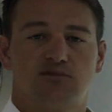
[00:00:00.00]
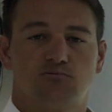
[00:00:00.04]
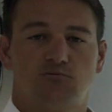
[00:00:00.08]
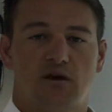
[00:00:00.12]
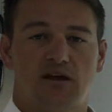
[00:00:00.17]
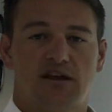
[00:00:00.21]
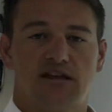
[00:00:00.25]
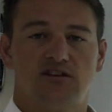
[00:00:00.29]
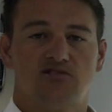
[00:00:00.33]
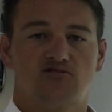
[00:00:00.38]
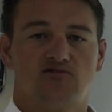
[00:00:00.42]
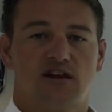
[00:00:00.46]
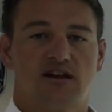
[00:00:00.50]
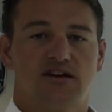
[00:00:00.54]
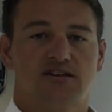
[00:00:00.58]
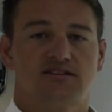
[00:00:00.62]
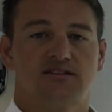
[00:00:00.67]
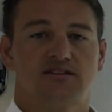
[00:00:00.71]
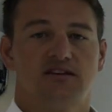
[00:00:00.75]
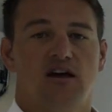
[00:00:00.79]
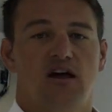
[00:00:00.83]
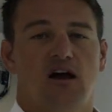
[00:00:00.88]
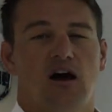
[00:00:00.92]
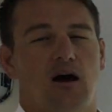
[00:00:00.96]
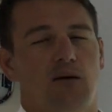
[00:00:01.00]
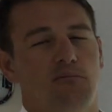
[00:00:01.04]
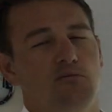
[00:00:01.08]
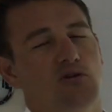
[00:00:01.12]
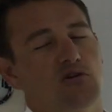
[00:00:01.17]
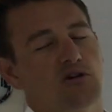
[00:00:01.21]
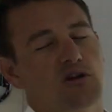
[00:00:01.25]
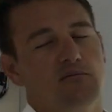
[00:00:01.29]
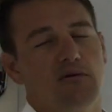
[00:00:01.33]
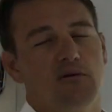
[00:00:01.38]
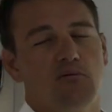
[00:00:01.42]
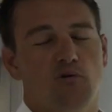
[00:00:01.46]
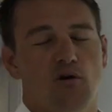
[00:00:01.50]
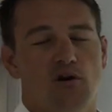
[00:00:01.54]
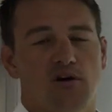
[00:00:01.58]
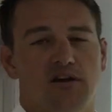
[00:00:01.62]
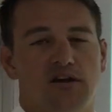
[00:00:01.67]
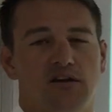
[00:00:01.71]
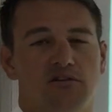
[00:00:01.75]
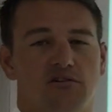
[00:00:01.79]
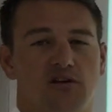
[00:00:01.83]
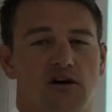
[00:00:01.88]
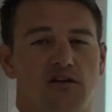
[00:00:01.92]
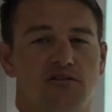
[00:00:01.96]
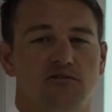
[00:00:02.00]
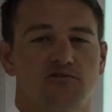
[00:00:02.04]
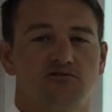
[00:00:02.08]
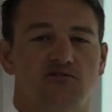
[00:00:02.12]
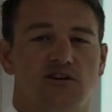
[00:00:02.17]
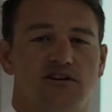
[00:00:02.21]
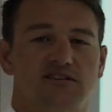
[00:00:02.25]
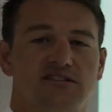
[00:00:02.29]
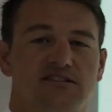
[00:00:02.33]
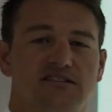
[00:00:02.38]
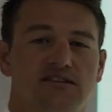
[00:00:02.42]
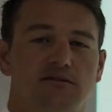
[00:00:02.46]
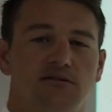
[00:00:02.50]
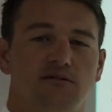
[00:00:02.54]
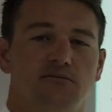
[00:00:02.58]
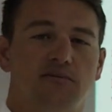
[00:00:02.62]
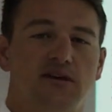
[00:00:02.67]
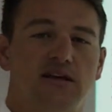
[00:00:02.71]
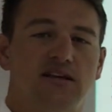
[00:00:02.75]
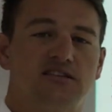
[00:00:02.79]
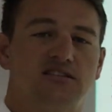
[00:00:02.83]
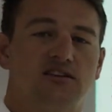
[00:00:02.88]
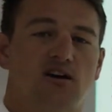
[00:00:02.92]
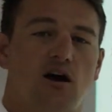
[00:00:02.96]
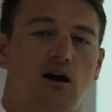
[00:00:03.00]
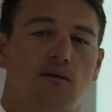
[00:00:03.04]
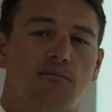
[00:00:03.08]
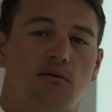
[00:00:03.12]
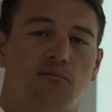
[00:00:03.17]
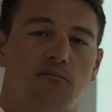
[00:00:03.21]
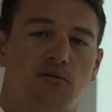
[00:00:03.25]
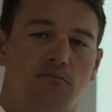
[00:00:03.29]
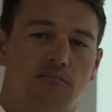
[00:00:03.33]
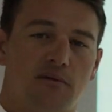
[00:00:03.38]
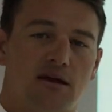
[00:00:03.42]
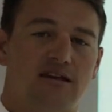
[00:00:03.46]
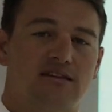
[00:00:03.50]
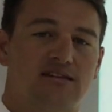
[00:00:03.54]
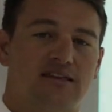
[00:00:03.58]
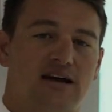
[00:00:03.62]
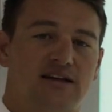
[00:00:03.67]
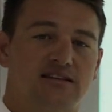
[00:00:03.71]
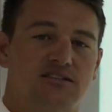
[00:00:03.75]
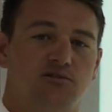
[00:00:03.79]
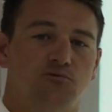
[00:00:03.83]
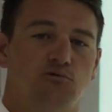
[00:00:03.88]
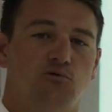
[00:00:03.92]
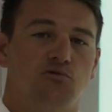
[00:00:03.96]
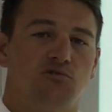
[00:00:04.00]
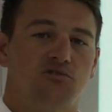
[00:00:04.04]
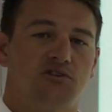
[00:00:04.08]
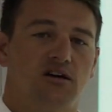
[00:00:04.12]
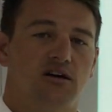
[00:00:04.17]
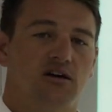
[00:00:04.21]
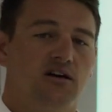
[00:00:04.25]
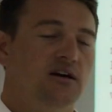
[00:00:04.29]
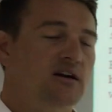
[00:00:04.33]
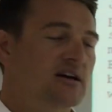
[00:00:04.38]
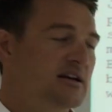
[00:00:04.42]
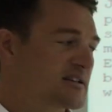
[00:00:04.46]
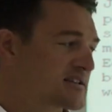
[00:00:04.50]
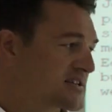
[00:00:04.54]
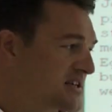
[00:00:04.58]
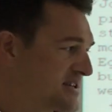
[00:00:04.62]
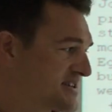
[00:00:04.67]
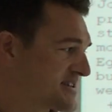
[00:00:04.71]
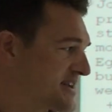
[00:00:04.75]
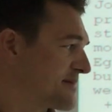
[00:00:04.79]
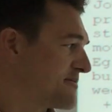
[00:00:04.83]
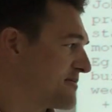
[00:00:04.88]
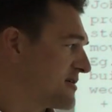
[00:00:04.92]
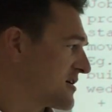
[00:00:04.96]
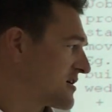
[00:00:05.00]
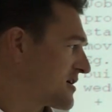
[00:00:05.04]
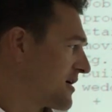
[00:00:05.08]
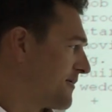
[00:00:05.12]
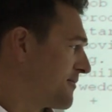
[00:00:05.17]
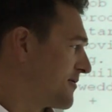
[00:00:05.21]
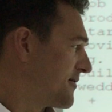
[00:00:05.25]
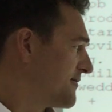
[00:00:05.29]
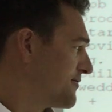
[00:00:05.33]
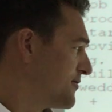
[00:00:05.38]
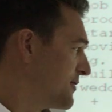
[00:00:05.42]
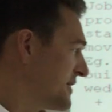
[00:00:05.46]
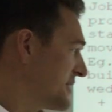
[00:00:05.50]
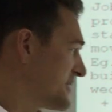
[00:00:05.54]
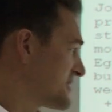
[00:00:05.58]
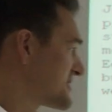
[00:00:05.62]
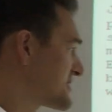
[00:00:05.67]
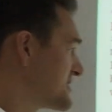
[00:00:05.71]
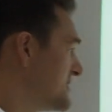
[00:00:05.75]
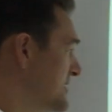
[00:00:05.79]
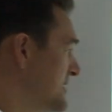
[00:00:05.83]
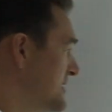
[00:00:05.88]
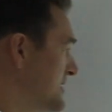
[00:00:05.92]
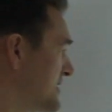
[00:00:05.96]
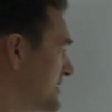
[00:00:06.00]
this wedding dress. I'm not going to be working on other dresses in the meantime. I'm going to make that to order. It's going to take me a couple of weeks.